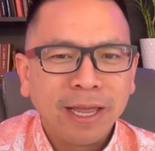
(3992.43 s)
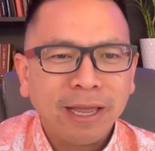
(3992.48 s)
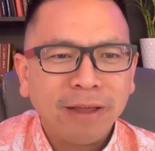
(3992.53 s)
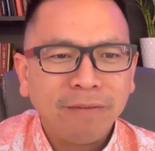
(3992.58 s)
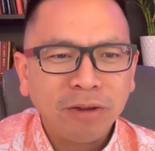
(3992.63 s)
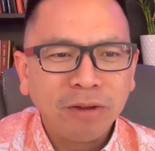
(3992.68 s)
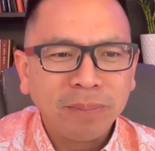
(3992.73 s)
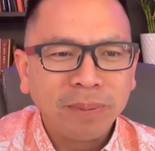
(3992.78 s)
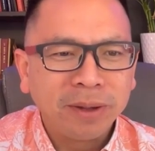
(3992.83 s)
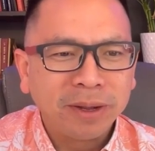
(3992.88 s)

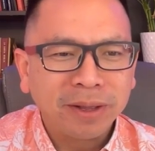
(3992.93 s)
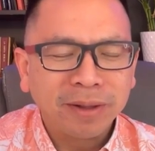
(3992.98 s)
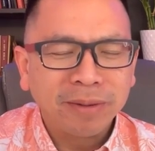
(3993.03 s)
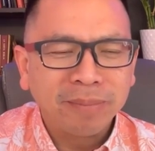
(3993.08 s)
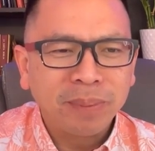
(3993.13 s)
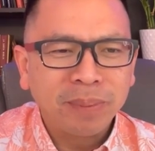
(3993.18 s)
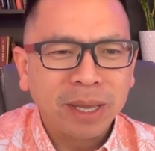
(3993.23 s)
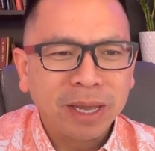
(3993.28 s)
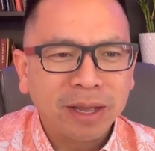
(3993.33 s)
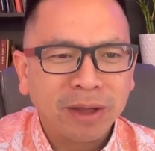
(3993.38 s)
if you
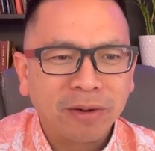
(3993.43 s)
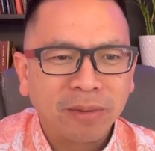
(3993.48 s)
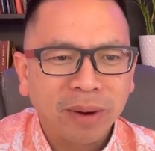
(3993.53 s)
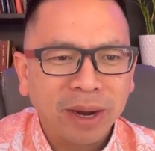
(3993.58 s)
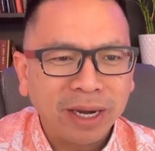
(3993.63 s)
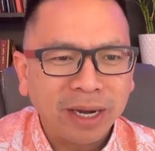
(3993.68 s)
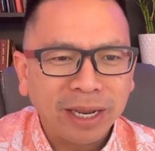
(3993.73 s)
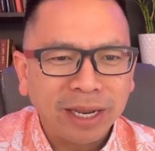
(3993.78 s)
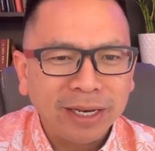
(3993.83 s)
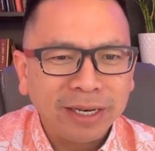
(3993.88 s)
pick a
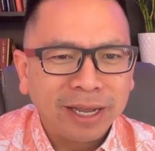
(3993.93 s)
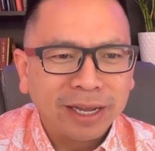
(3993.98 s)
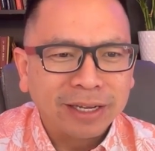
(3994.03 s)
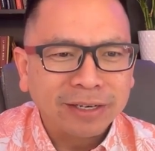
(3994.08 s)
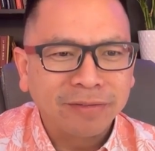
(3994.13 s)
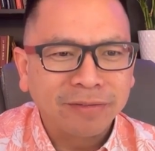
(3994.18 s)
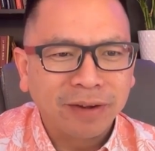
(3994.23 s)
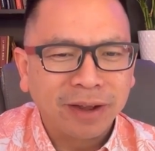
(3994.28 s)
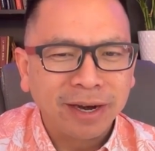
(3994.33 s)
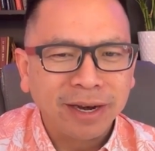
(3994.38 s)
great
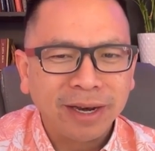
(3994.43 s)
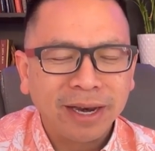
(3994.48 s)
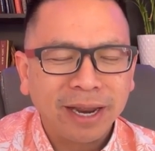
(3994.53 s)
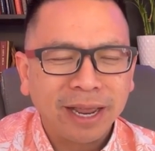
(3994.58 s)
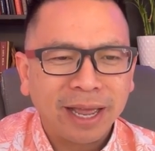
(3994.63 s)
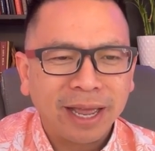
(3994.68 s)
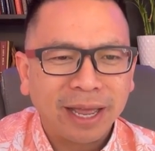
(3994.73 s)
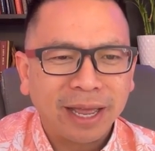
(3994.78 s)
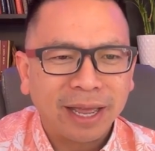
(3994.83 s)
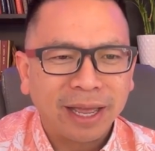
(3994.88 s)
index fund,
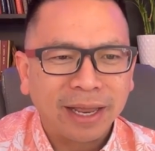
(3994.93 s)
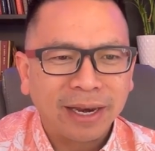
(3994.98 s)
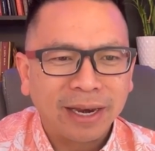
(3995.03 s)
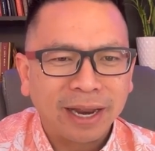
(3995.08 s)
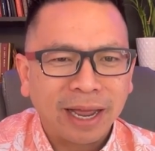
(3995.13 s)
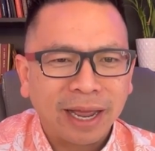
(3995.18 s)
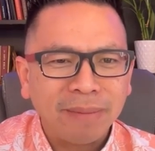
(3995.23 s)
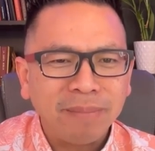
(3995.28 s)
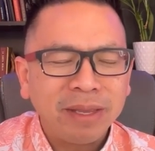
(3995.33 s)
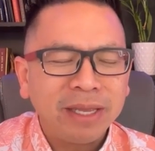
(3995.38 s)

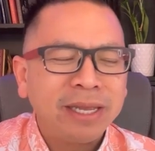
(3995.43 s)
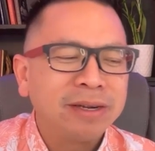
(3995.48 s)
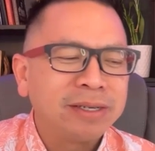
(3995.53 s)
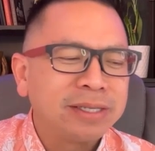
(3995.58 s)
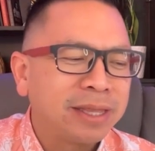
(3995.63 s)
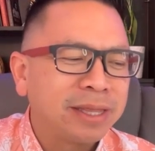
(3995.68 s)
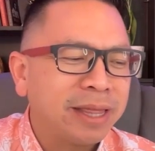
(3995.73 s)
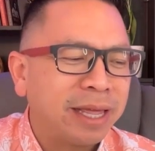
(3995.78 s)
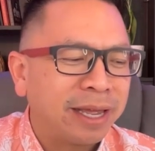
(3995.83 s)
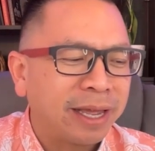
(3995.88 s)
here's
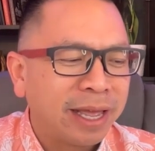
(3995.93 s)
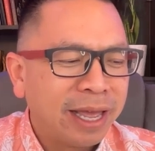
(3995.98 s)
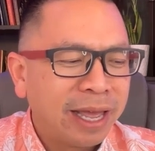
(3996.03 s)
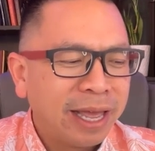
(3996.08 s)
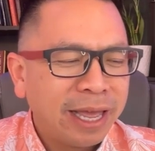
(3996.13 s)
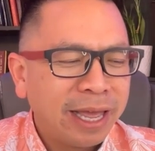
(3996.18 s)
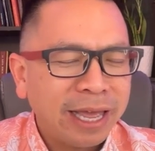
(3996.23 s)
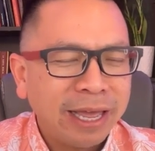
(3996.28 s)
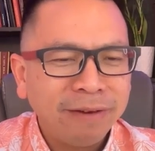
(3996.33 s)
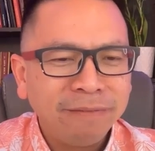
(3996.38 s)
the thing,
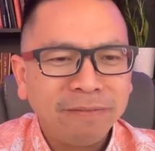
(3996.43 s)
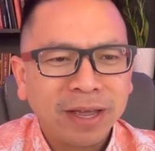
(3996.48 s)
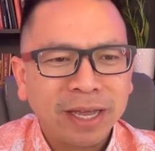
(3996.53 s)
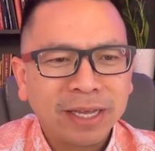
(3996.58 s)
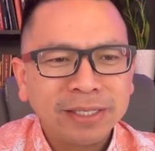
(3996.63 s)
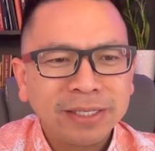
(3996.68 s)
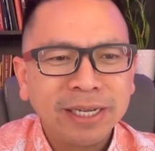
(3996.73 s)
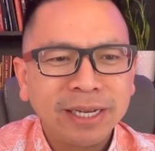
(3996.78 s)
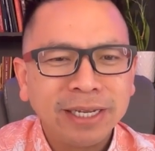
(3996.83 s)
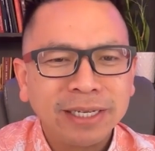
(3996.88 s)

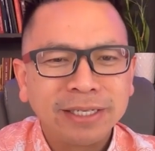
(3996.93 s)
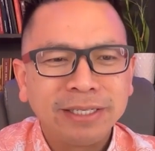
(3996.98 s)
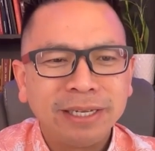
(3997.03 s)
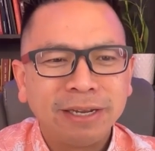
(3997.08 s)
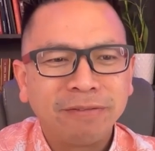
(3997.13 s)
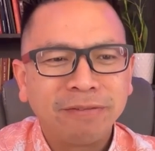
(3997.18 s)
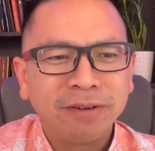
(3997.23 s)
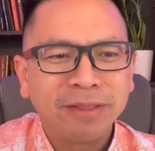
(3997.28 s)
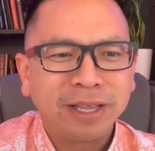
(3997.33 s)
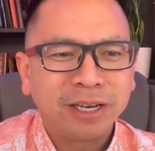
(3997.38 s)
investing is
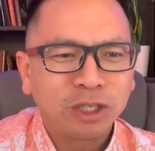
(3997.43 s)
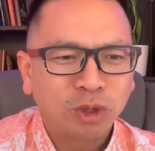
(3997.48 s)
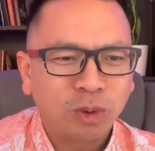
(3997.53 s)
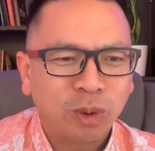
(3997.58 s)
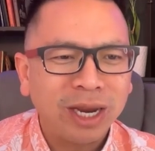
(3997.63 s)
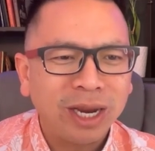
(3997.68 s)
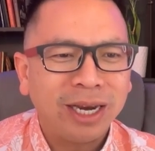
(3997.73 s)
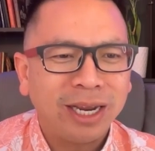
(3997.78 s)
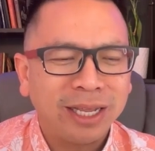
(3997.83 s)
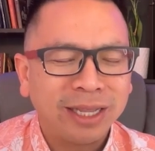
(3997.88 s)
different than
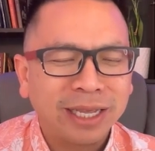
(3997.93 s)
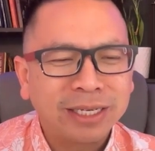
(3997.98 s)
trading.